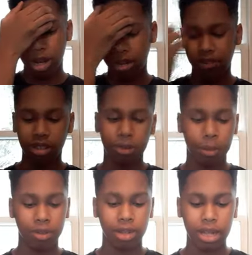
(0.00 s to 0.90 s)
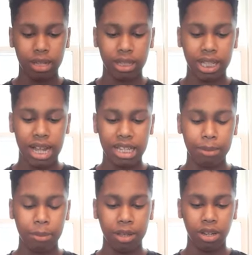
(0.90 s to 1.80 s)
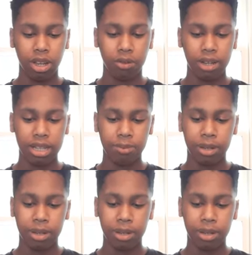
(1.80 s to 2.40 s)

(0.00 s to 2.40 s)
I don't really remember what the last game I played on here was,